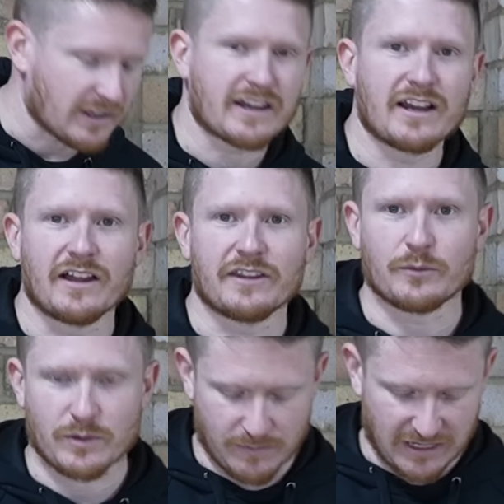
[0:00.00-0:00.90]
that cut
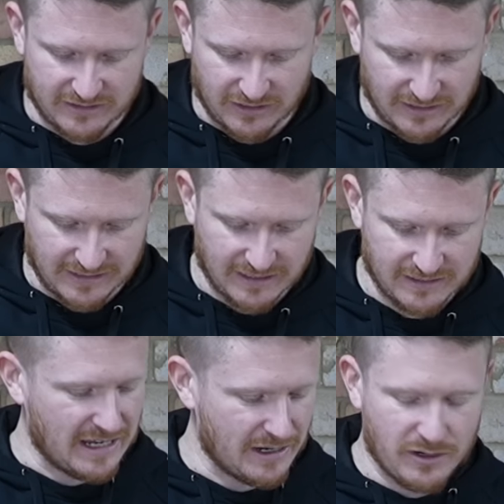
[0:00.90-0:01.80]
that we made
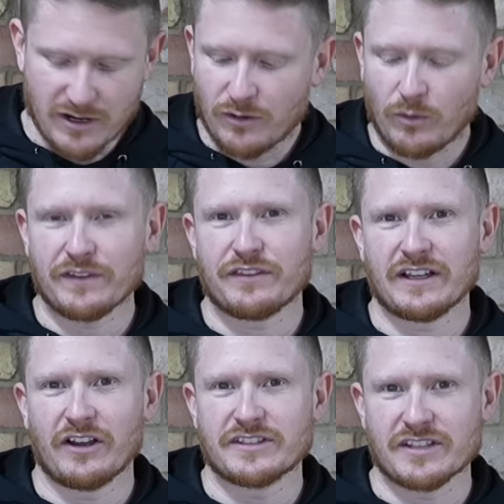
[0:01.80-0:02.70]
earlier. Now, one
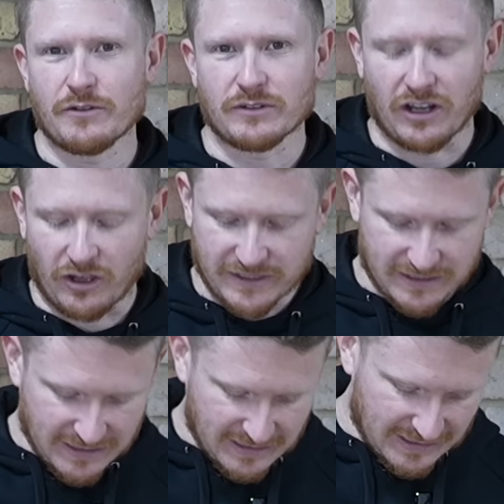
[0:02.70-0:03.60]
thing I don't
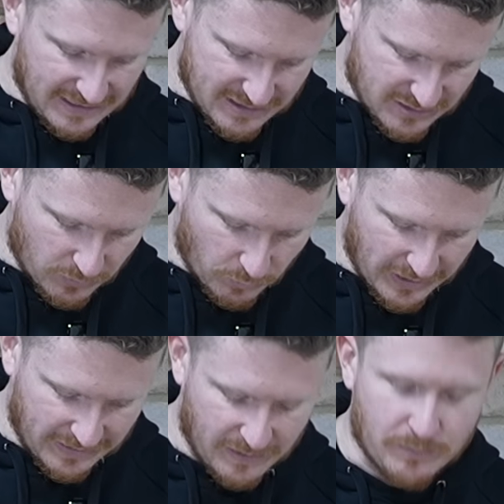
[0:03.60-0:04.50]
like is
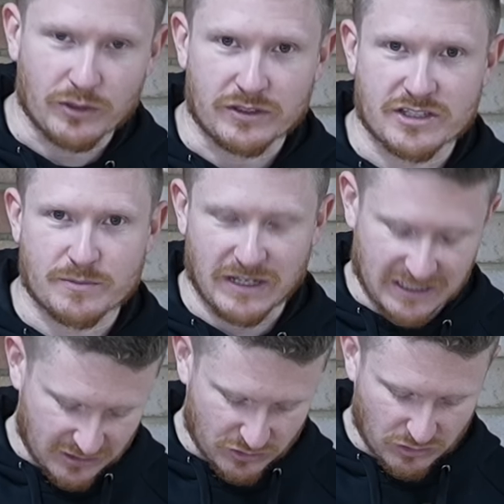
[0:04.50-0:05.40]
where they put the
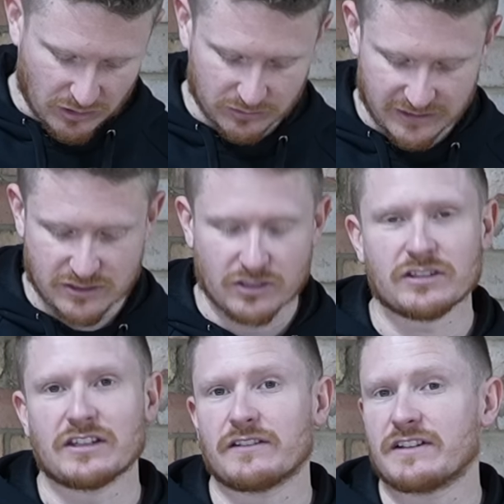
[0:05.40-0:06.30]
speed control. It's
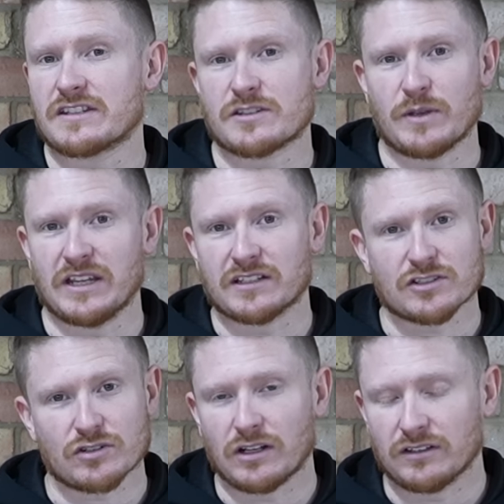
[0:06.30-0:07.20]
good that there is a speed
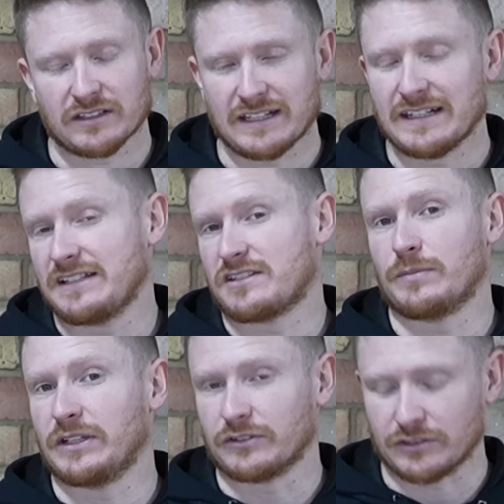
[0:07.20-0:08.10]
control. There needs
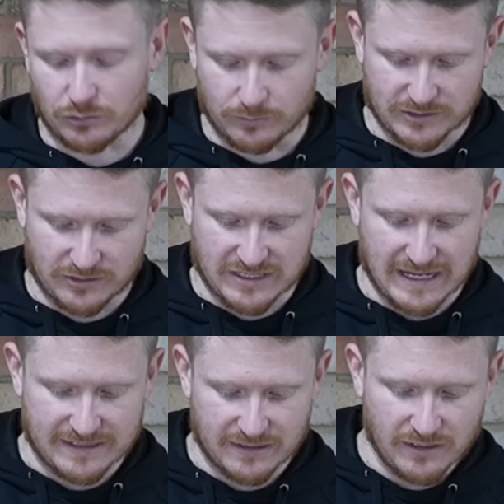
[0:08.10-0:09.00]
to be on an orbital
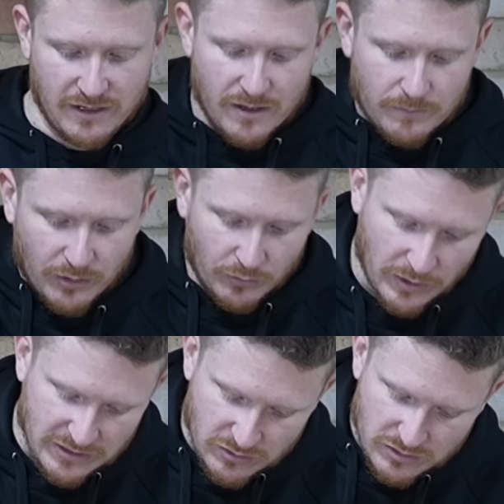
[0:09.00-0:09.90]
sander, but
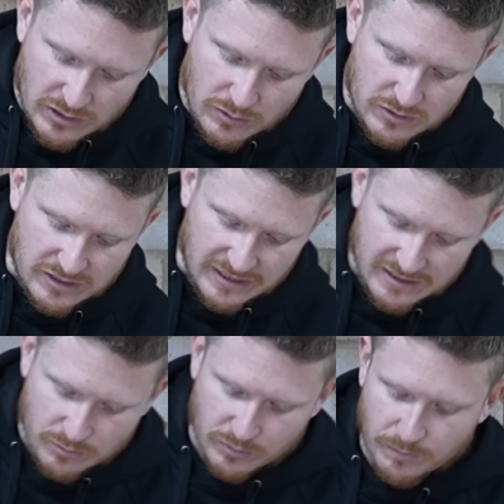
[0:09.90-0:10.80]
when you use
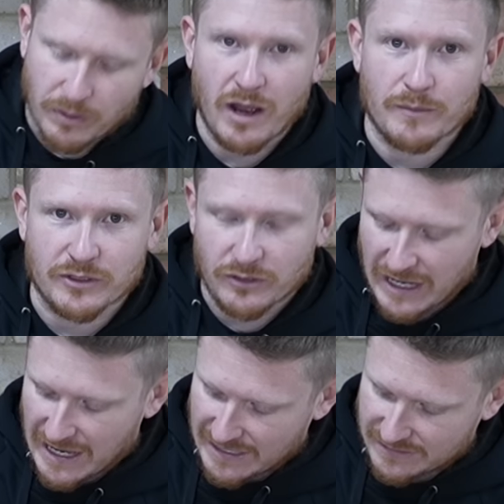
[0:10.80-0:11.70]
this with the palm of your
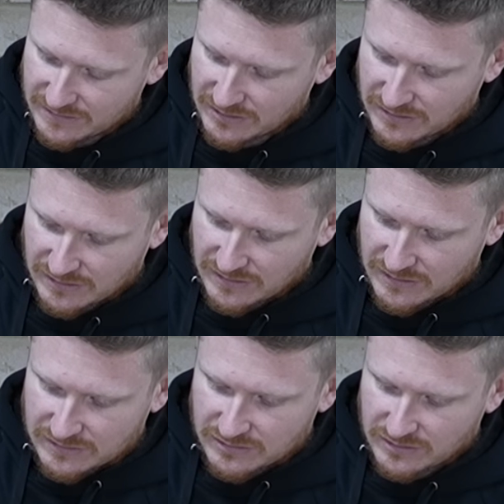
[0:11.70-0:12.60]
hand,
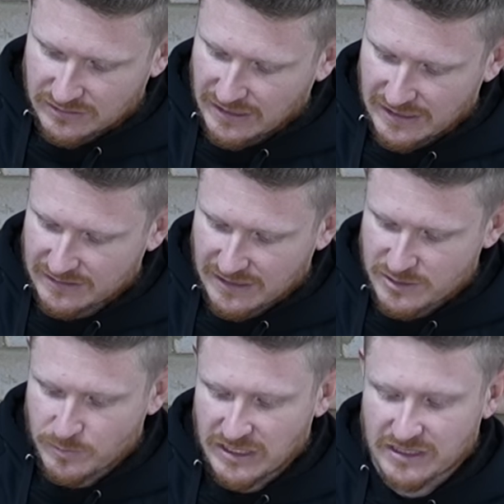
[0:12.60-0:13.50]
you're going to hit
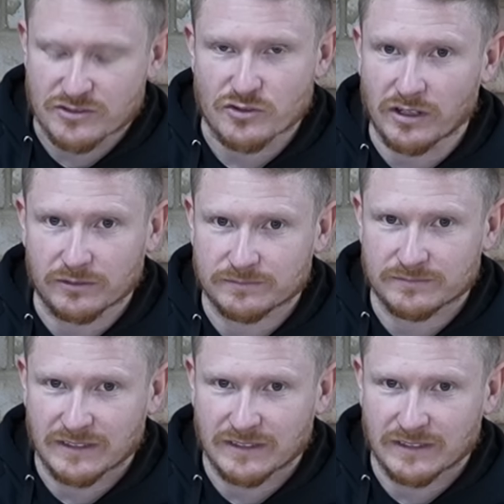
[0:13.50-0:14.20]
that speed control.